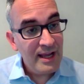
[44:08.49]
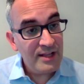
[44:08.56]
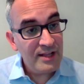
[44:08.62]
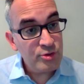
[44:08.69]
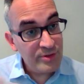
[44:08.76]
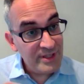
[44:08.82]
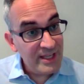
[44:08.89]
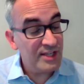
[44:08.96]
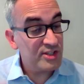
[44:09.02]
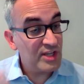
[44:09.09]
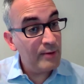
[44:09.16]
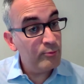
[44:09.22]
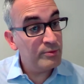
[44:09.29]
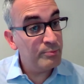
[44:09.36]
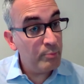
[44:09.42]
And so yes,
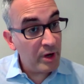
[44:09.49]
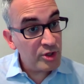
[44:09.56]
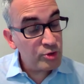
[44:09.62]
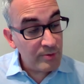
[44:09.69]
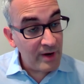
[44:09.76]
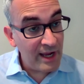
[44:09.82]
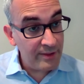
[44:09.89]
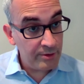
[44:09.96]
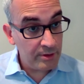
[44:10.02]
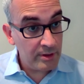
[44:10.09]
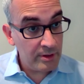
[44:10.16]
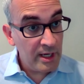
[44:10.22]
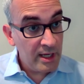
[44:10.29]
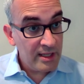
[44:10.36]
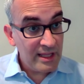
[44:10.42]
I would much
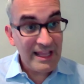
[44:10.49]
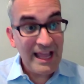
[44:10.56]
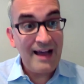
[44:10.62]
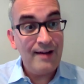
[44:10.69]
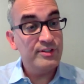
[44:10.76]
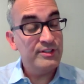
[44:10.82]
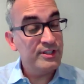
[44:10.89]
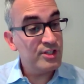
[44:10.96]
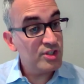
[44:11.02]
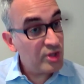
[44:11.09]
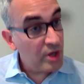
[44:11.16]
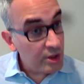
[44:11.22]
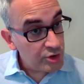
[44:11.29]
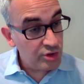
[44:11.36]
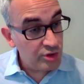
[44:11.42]
rather have a
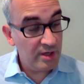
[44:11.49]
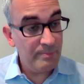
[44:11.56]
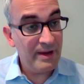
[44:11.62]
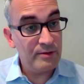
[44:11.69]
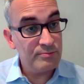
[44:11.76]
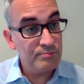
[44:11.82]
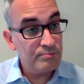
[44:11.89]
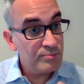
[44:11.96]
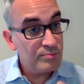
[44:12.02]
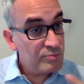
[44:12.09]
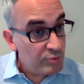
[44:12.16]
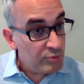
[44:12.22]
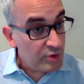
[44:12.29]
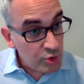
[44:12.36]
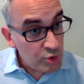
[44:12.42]
discussion about
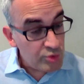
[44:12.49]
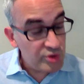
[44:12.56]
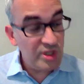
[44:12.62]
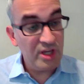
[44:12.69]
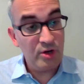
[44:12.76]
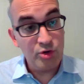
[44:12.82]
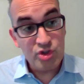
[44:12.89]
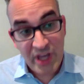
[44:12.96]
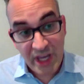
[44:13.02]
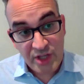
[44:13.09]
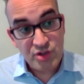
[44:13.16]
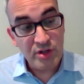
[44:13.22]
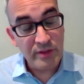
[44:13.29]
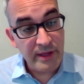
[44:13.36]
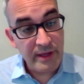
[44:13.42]
reducing or
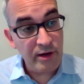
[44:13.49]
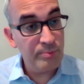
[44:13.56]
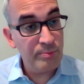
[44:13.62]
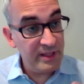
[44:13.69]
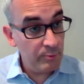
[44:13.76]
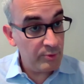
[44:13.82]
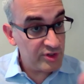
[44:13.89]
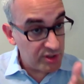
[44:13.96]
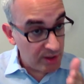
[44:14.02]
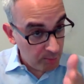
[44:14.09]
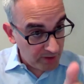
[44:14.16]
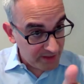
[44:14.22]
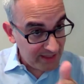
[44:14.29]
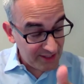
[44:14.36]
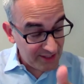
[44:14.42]
changing therapy with
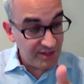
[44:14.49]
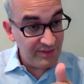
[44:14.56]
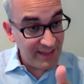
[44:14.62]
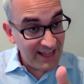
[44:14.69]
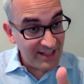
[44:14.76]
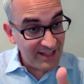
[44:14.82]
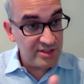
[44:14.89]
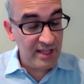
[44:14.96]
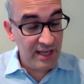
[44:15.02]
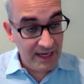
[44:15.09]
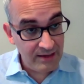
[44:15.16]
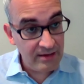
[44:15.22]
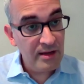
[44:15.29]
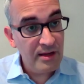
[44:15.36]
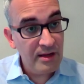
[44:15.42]
someone that's in that
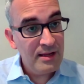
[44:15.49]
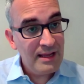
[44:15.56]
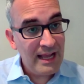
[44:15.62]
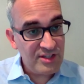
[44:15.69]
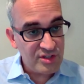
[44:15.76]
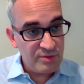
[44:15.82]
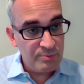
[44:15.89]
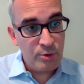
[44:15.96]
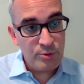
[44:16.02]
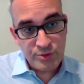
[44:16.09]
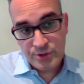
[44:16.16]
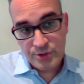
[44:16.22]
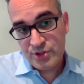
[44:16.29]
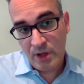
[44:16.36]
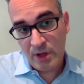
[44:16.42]
state as
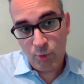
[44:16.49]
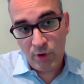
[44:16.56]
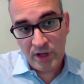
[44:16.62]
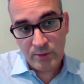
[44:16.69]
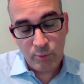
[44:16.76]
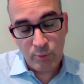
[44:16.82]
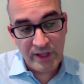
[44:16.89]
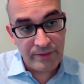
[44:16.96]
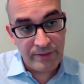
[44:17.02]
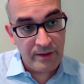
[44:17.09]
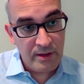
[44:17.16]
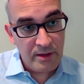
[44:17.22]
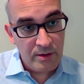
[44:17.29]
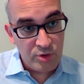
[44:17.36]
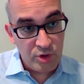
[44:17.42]
opposed to someone with
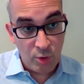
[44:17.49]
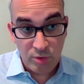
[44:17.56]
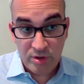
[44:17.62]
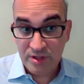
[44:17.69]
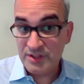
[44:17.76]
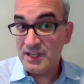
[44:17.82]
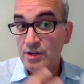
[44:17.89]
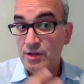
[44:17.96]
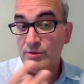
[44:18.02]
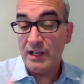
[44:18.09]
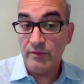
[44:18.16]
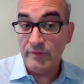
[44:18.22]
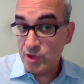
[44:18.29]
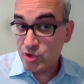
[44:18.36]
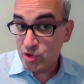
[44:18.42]
you know continued
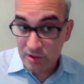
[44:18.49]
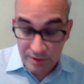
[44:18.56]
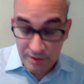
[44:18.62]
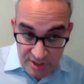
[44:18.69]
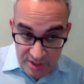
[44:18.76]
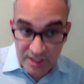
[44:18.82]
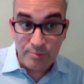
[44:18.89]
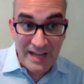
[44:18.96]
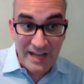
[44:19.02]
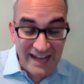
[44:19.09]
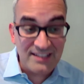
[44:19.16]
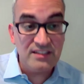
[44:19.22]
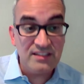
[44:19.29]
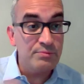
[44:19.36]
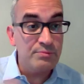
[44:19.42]
elevation of C
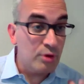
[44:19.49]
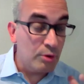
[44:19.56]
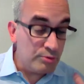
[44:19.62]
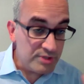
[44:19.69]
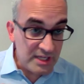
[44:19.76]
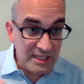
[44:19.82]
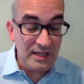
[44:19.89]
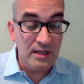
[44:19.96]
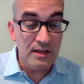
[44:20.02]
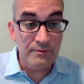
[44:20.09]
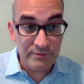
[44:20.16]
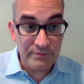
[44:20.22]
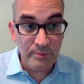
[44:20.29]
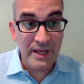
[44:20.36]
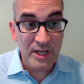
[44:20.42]
reactive protein and
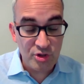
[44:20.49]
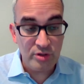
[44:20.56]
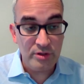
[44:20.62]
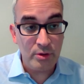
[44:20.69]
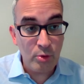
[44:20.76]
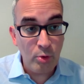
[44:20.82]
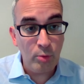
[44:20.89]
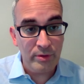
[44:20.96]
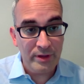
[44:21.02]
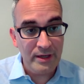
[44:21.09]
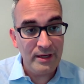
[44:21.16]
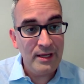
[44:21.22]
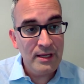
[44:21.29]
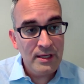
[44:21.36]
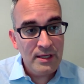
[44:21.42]
inflammation in the
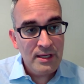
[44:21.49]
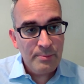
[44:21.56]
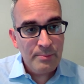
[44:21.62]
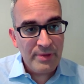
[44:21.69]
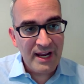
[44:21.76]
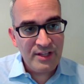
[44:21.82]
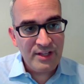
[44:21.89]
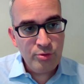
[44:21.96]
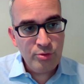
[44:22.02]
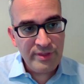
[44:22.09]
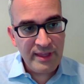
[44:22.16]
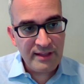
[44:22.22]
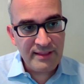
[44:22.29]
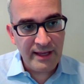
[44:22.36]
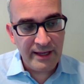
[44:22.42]
colon but I do
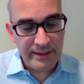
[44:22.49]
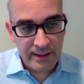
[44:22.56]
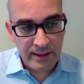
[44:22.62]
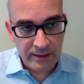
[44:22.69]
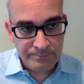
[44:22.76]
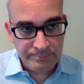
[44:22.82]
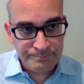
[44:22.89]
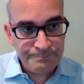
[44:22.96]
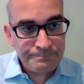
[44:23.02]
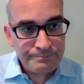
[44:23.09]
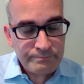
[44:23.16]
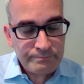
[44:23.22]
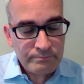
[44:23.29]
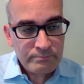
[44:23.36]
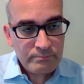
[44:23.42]
think that um,
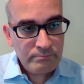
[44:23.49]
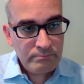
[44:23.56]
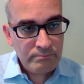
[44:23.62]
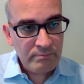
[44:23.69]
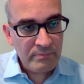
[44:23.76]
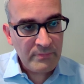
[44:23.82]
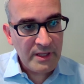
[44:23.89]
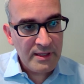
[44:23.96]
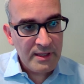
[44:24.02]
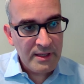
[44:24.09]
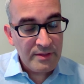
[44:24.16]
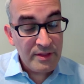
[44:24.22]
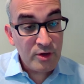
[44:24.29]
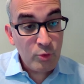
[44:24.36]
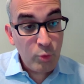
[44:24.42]

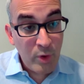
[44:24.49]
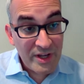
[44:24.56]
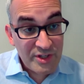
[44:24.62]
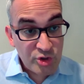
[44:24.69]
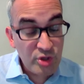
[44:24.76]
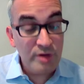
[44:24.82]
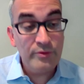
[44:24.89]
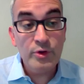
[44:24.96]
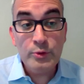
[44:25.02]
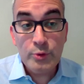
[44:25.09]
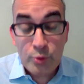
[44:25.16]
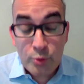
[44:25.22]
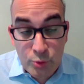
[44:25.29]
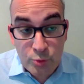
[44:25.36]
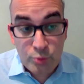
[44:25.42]
the question of
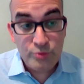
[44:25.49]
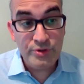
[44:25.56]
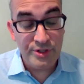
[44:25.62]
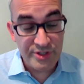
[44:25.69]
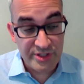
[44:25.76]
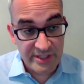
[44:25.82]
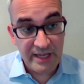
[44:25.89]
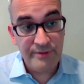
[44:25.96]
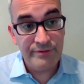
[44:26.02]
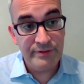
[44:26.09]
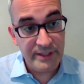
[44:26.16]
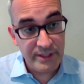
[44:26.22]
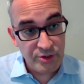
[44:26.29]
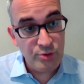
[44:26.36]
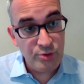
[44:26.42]
who to
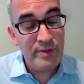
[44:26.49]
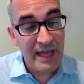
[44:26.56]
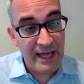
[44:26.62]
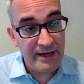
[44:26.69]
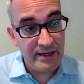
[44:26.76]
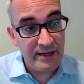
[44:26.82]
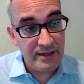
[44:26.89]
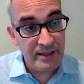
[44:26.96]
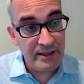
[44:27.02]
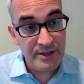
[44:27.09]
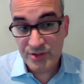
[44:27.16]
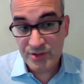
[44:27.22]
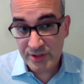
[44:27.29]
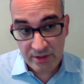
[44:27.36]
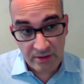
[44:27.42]
safely do that in
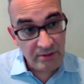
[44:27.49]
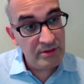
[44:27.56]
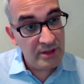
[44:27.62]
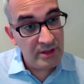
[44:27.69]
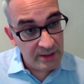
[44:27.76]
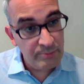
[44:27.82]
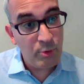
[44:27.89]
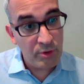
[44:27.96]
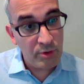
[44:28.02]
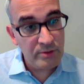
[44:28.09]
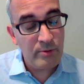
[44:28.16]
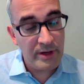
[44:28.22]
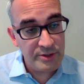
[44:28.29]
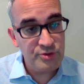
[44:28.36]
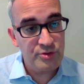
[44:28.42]
is still an
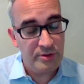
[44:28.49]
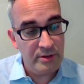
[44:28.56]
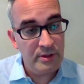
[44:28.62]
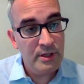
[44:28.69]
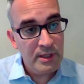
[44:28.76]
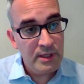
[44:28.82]
important question.